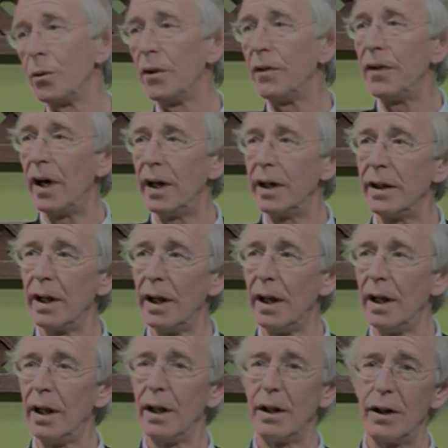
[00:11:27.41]
we've had
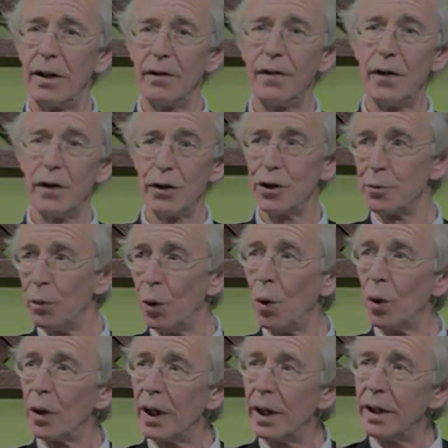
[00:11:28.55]
the first
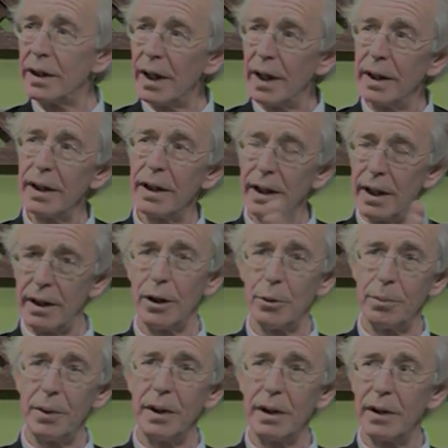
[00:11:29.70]
small intake, yes. and then there'll
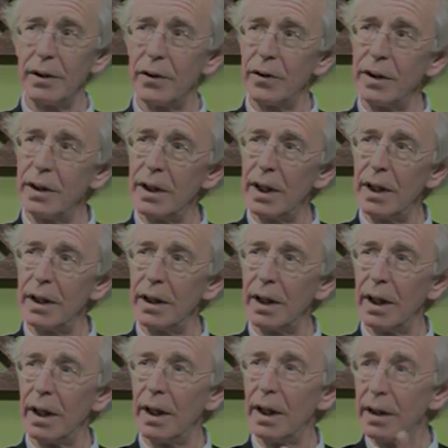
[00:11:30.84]
be another intake
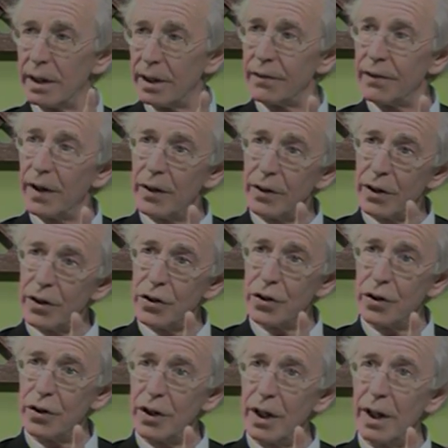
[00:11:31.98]
into the
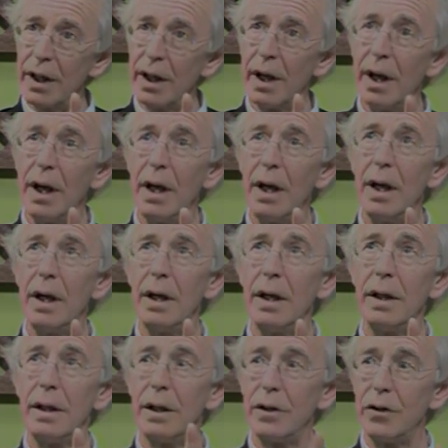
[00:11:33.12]
foundation year
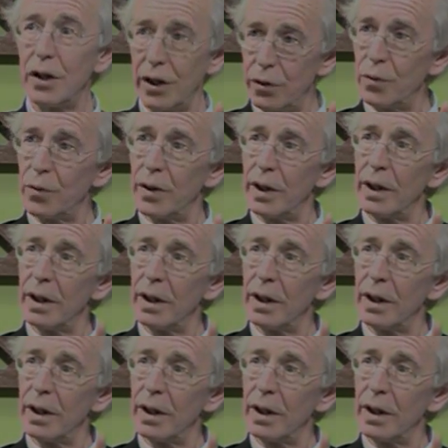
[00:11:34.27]
in January.